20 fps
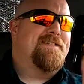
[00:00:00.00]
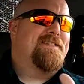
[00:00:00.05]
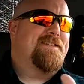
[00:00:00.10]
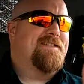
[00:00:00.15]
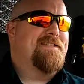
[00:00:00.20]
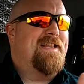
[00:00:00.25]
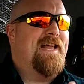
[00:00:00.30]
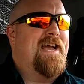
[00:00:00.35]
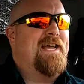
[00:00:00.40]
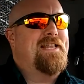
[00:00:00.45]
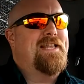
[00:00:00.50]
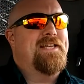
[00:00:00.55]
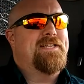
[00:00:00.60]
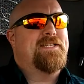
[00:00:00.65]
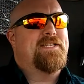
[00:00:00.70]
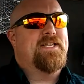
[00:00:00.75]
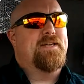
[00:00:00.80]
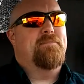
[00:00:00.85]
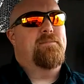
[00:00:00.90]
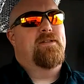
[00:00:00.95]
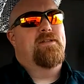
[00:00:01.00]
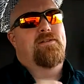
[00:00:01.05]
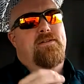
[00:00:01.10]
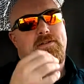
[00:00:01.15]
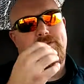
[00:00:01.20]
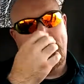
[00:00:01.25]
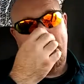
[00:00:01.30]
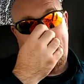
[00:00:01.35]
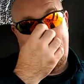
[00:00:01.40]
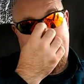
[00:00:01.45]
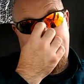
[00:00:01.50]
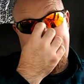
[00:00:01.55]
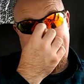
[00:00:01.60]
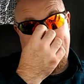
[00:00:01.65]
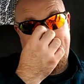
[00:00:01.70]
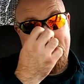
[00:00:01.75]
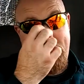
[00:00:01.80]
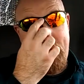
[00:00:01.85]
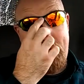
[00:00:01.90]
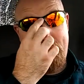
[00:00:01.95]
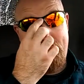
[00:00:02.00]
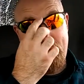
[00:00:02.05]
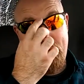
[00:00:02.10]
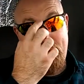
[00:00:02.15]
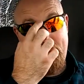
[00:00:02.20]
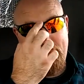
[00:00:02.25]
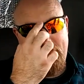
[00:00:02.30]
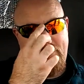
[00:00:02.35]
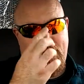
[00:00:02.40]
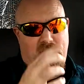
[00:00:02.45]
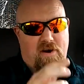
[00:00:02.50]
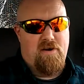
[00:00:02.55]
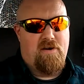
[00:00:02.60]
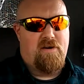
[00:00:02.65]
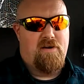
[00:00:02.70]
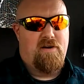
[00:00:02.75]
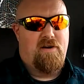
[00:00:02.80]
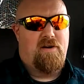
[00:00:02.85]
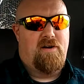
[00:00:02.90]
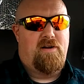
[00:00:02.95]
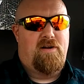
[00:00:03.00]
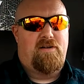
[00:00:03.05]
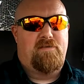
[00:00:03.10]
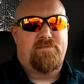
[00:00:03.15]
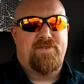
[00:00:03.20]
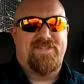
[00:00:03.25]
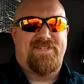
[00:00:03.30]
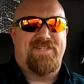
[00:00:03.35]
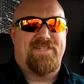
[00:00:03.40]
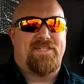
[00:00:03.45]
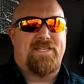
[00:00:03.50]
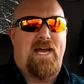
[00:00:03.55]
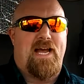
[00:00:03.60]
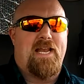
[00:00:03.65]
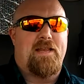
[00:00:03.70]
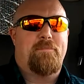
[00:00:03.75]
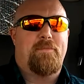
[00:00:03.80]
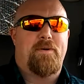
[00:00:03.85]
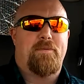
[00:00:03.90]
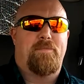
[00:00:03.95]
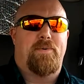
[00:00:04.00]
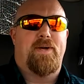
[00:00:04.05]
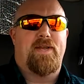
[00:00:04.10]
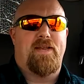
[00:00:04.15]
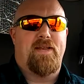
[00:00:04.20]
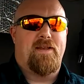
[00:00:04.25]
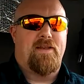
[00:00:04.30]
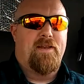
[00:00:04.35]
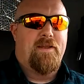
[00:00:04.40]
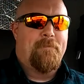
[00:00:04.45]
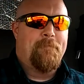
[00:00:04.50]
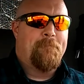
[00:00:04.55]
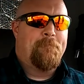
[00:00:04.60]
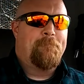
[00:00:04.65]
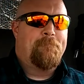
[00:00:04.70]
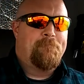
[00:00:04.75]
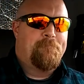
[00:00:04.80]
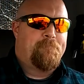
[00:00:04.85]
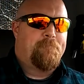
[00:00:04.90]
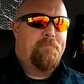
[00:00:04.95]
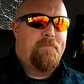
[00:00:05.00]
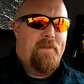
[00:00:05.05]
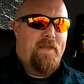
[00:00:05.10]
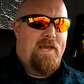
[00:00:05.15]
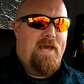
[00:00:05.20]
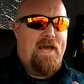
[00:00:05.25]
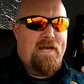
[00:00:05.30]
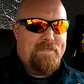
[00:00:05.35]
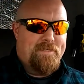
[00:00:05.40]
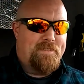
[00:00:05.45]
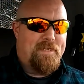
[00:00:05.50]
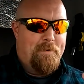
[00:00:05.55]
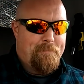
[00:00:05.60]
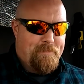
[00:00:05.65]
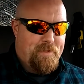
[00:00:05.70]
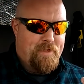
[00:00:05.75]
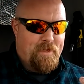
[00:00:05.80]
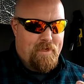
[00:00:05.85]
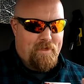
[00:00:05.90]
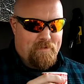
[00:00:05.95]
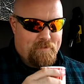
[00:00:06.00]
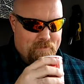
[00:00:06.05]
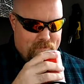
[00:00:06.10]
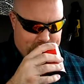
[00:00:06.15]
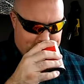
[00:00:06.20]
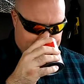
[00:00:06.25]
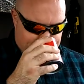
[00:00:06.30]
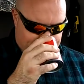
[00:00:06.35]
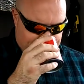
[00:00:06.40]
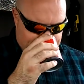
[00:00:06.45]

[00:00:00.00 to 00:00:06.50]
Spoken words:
slightly similar to Prince Albert and Carter Hall, just a tiny bit, but it has something else.